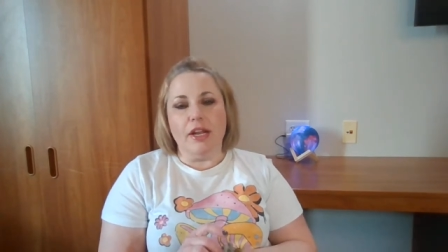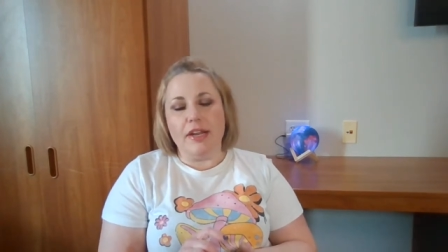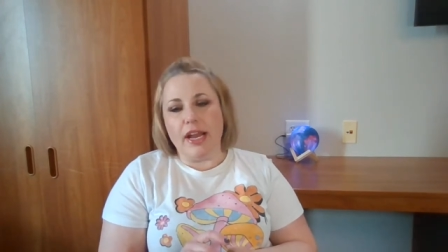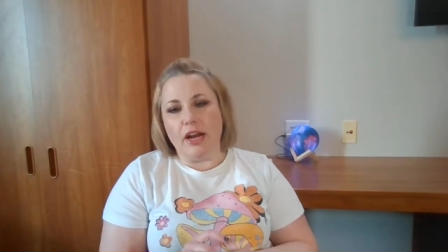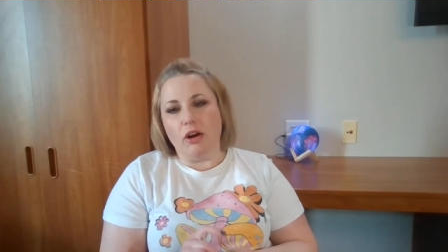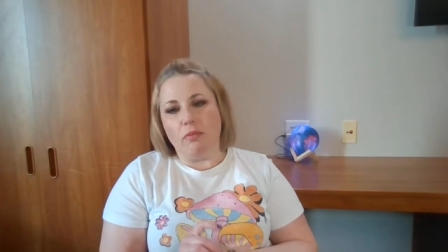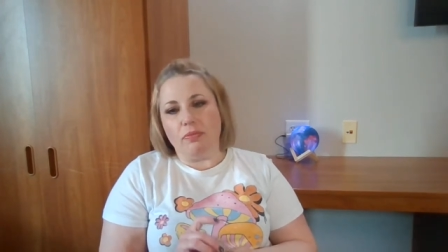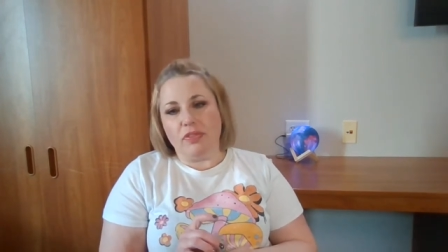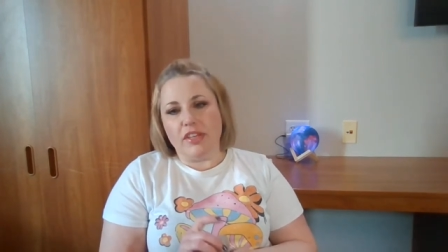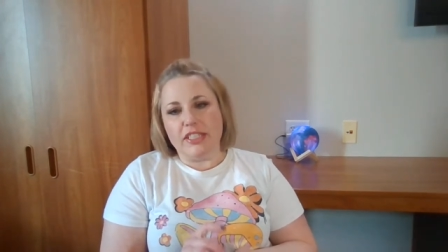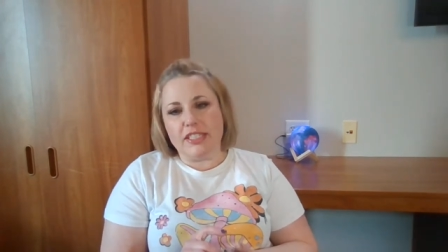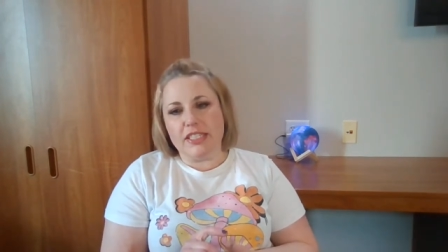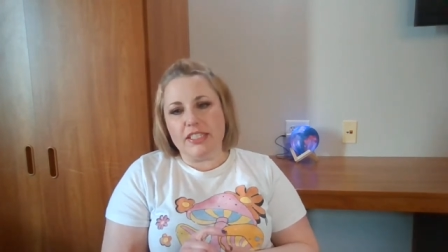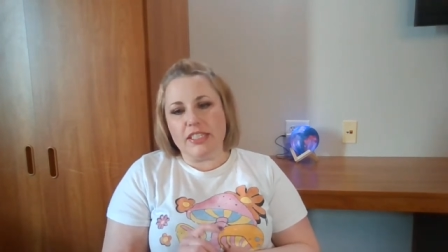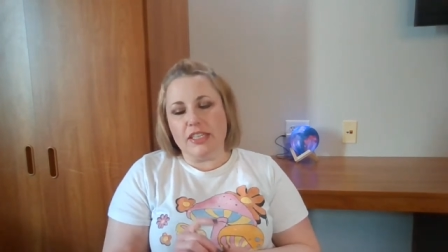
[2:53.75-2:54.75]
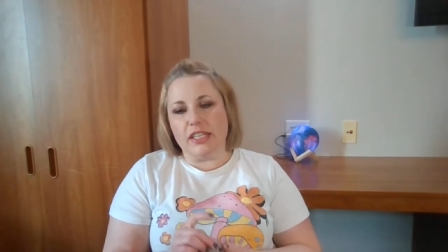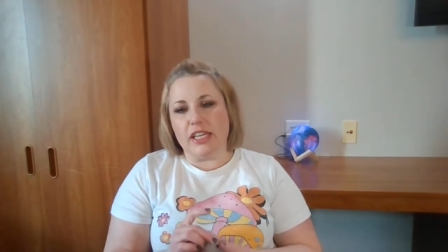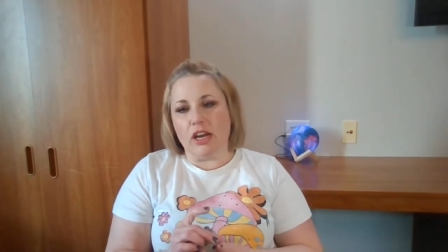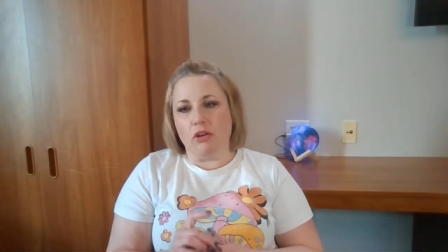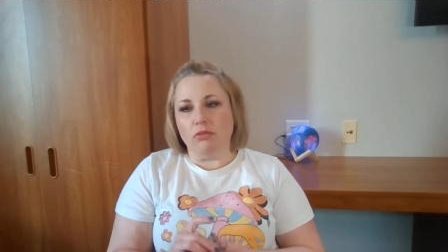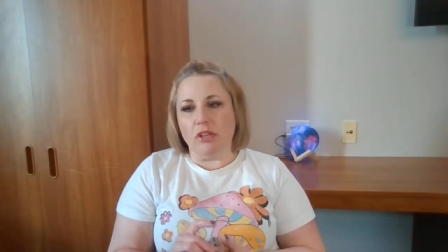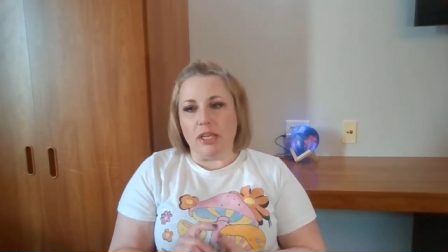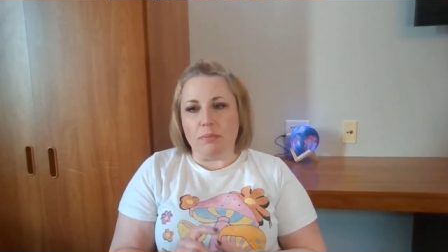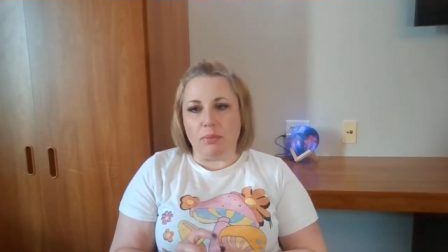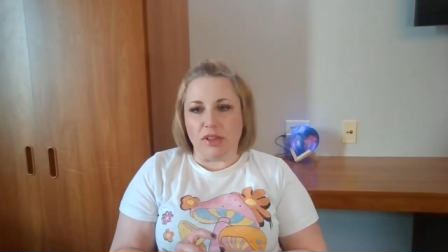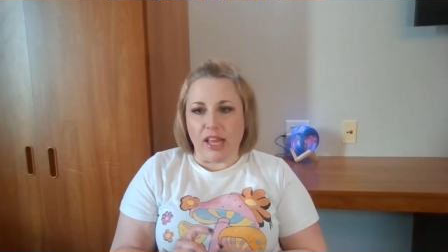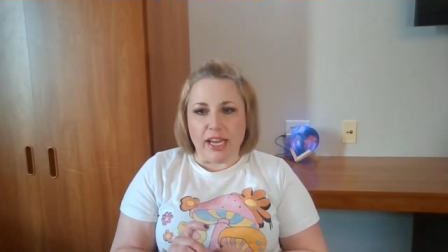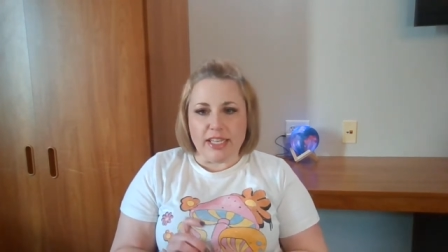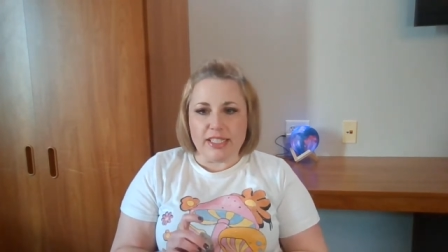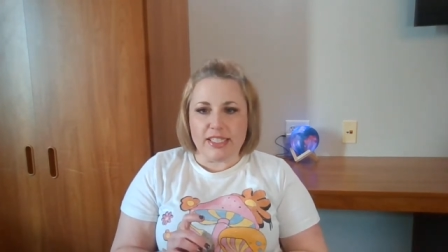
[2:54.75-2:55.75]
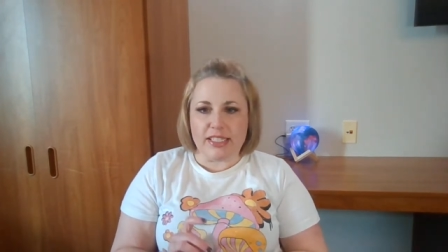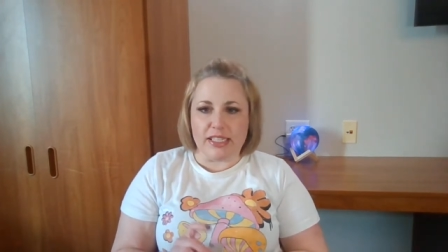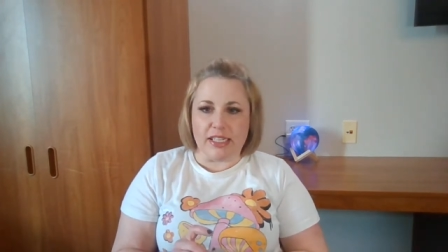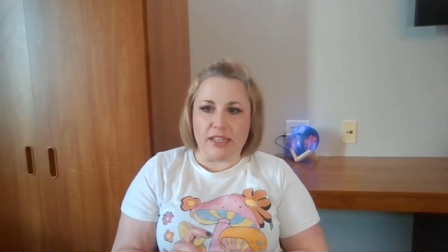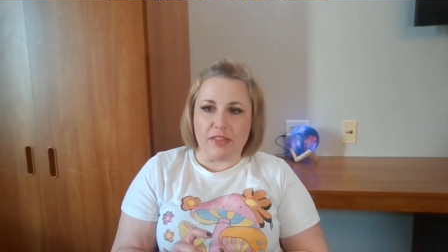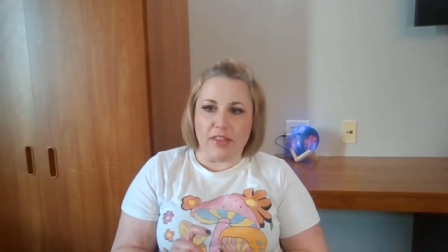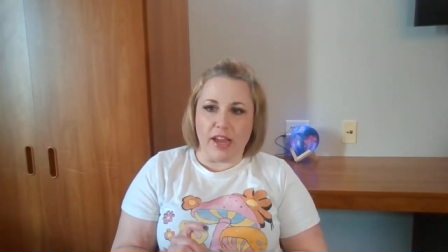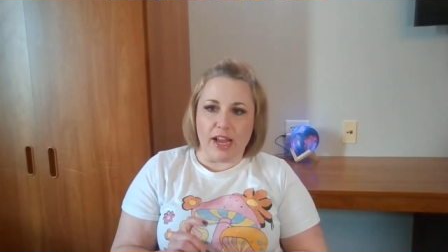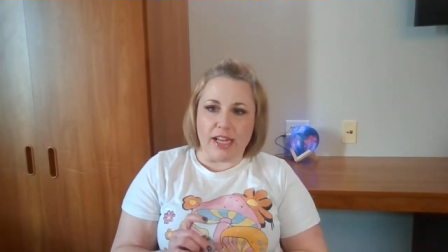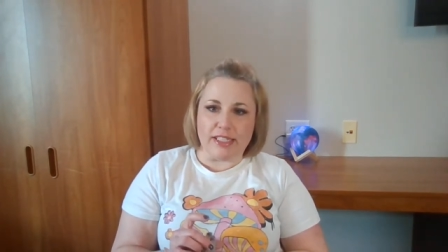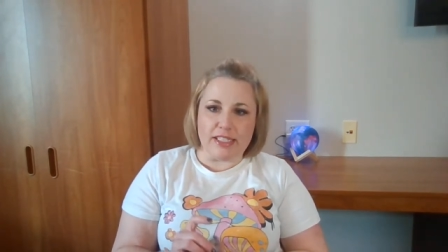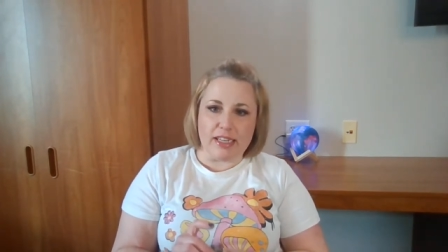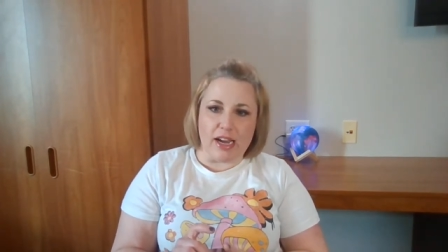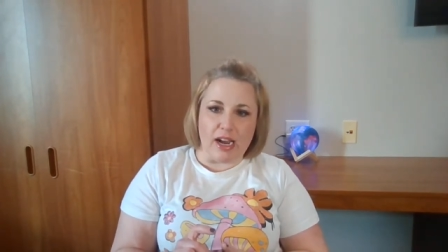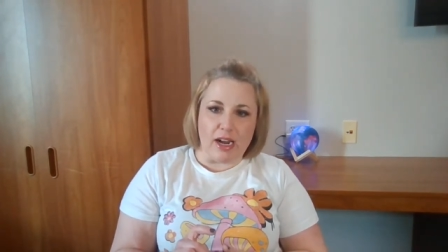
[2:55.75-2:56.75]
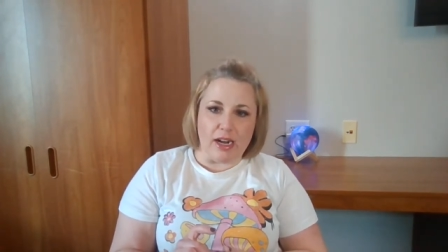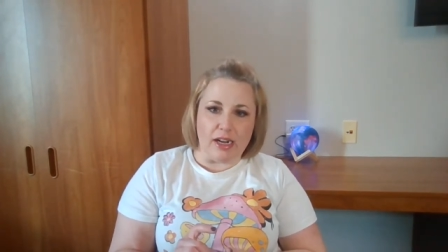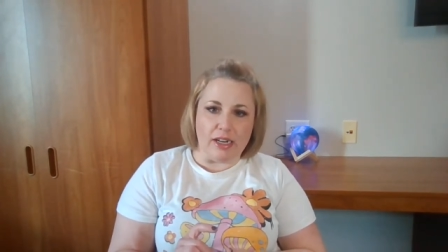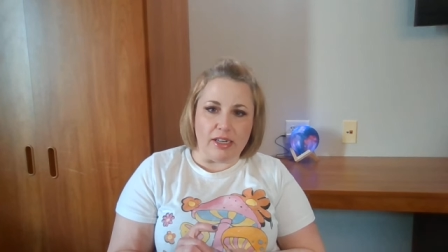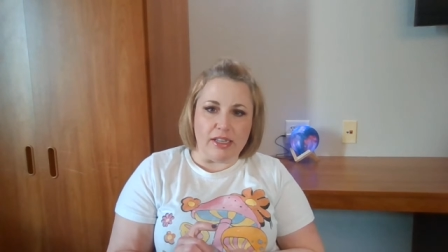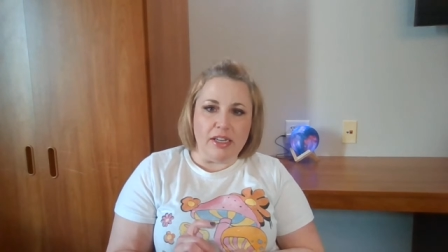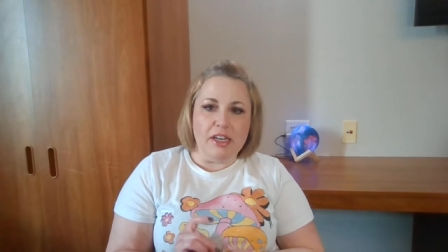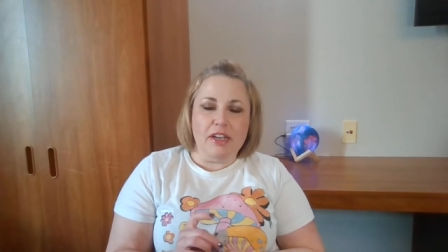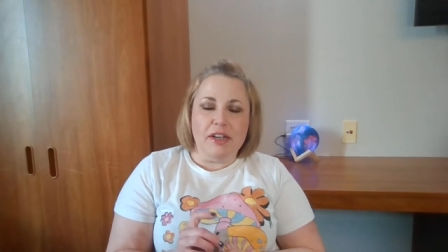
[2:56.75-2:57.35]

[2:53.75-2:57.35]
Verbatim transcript: Now, this isn't the only placing that, uh,